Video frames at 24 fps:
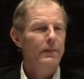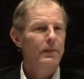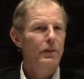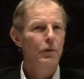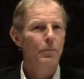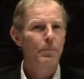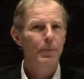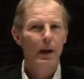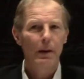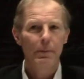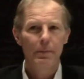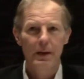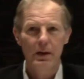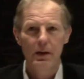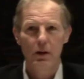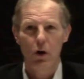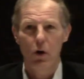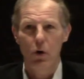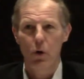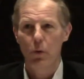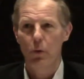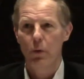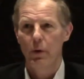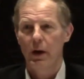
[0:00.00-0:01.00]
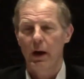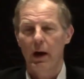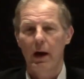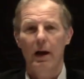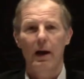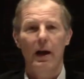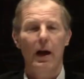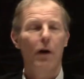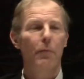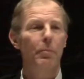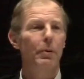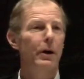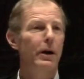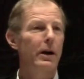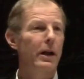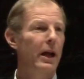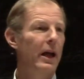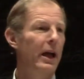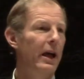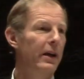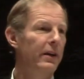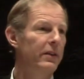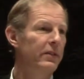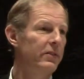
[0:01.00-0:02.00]
You probably know uh, Alberta
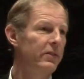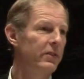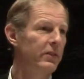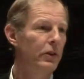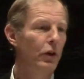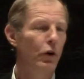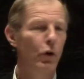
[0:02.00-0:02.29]
has